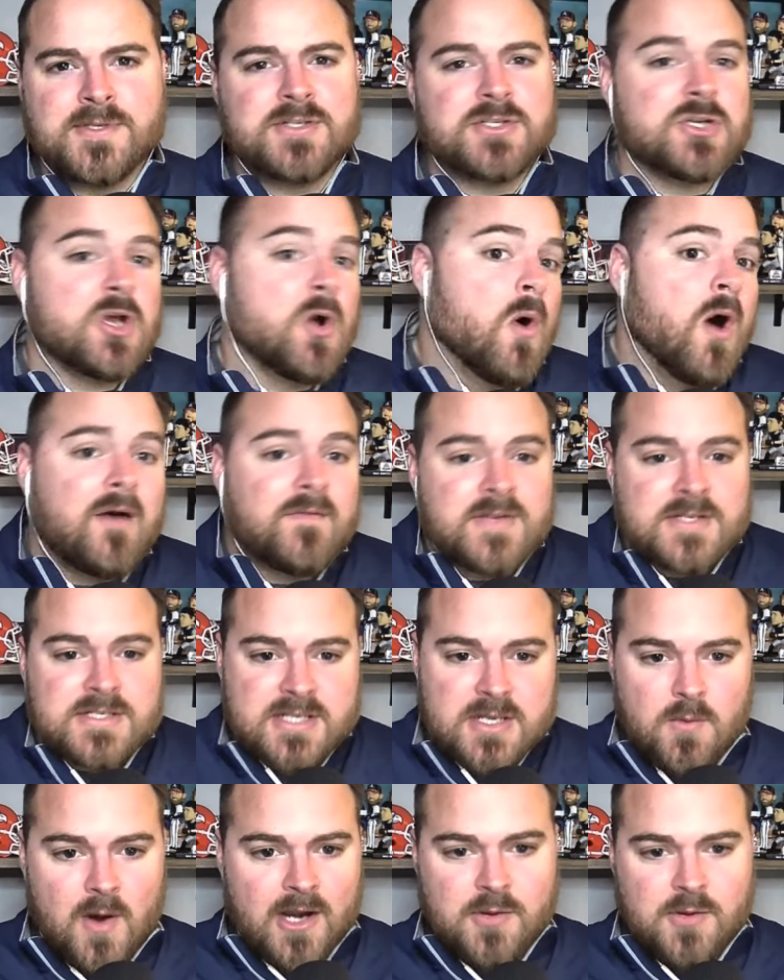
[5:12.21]
And so
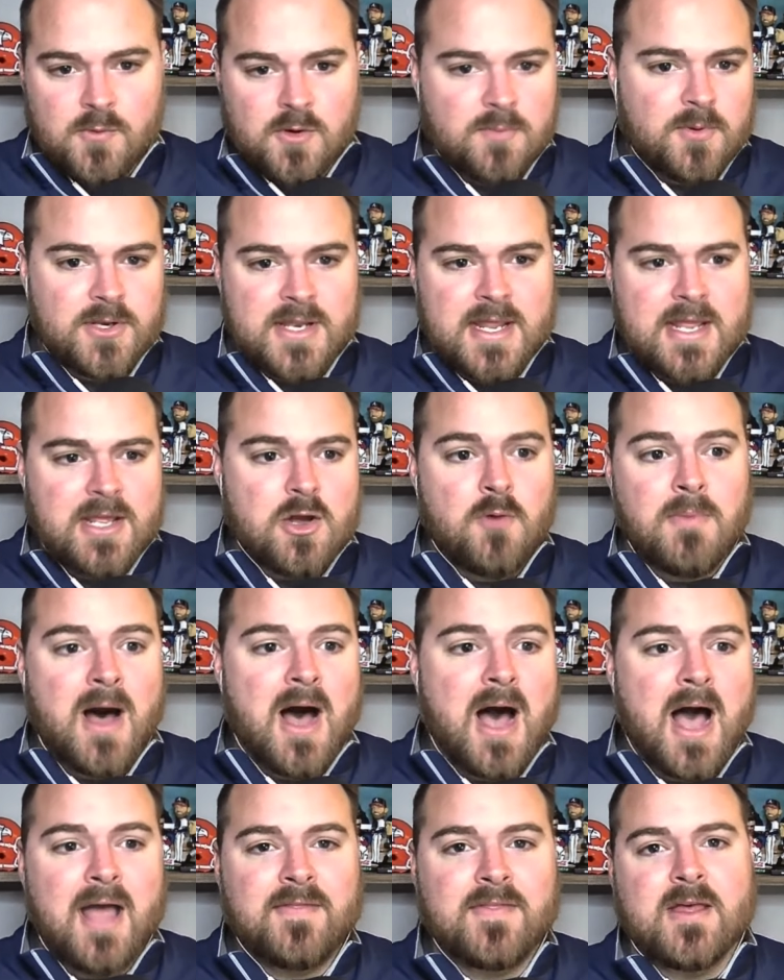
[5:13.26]
obviously, why do you want to put Nico
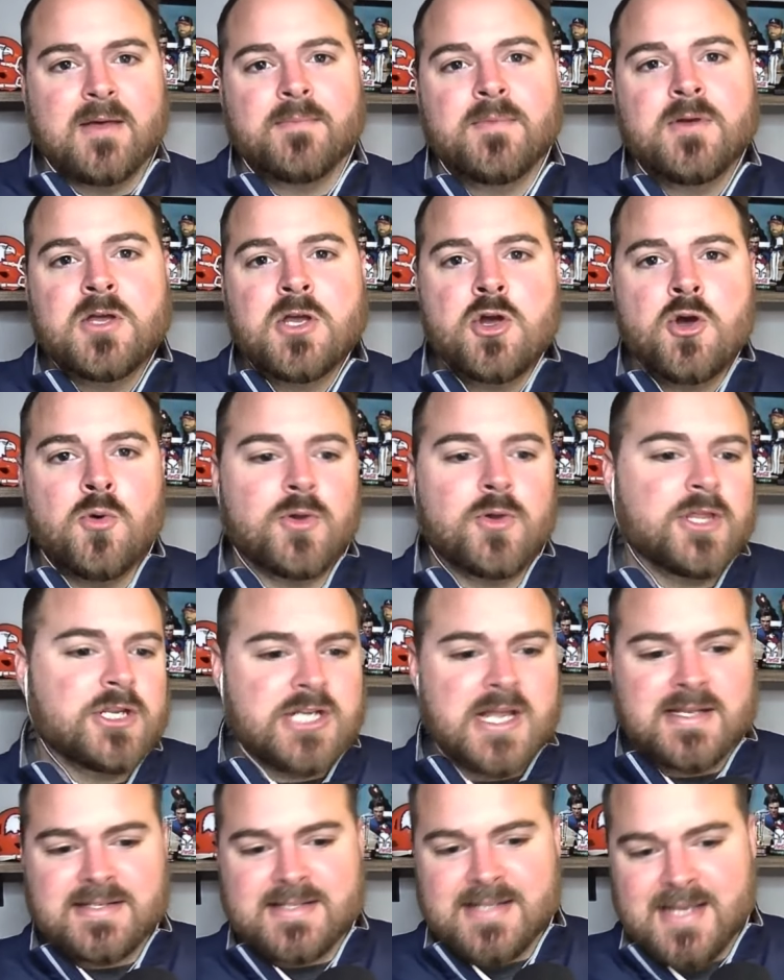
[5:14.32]
behind them with a
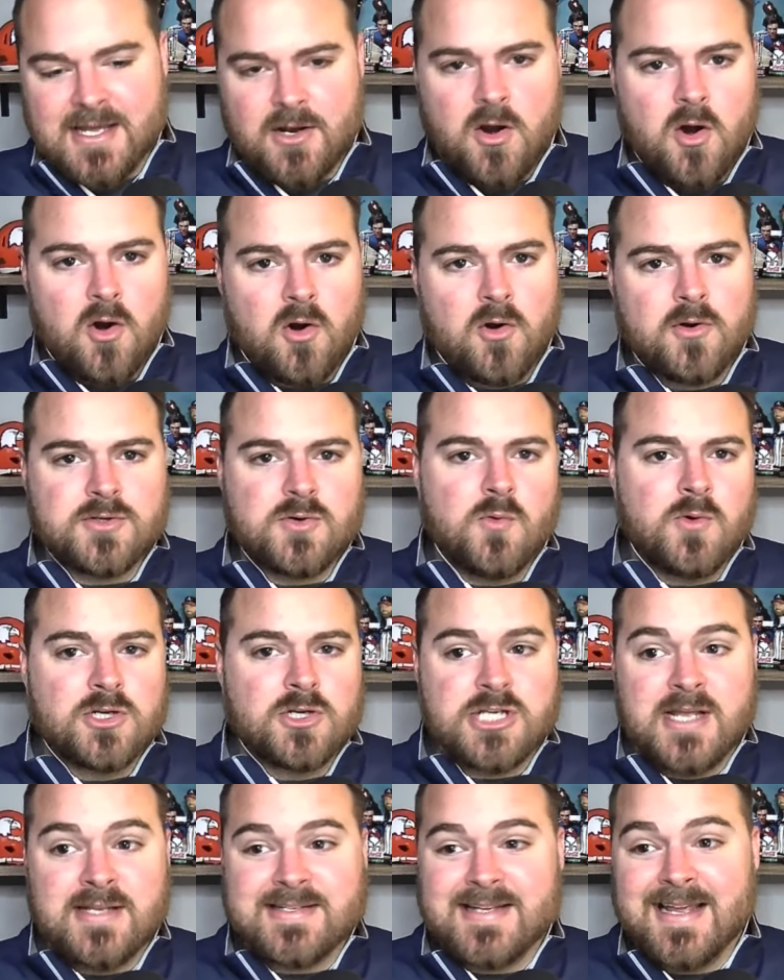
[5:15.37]
chance to get hurt or a
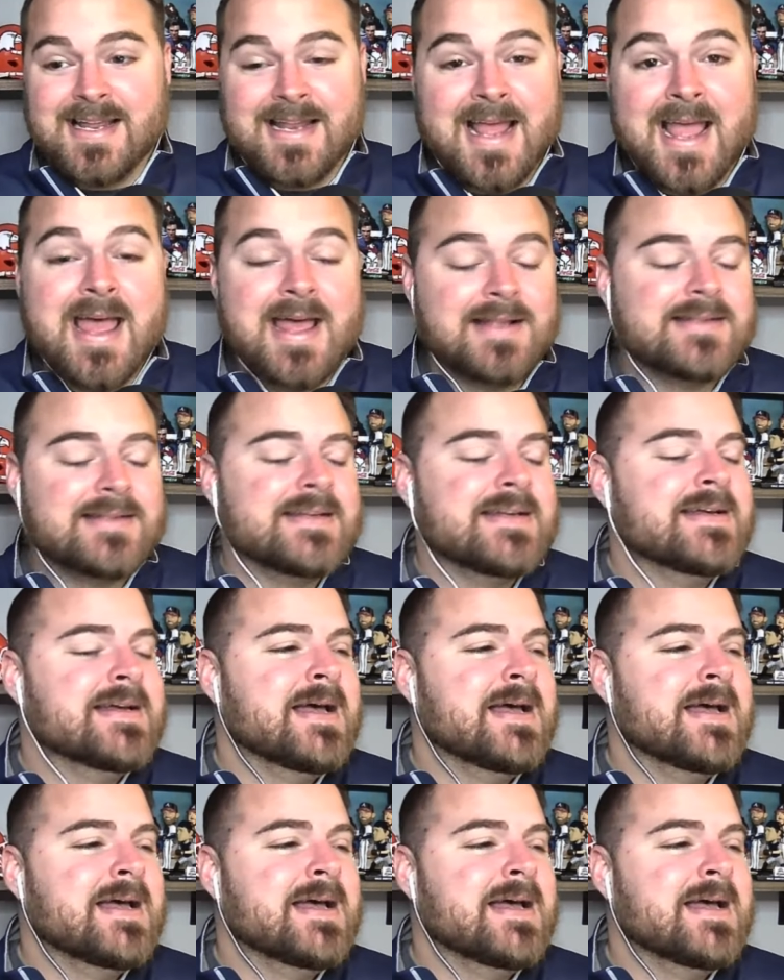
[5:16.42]
chance to get hit?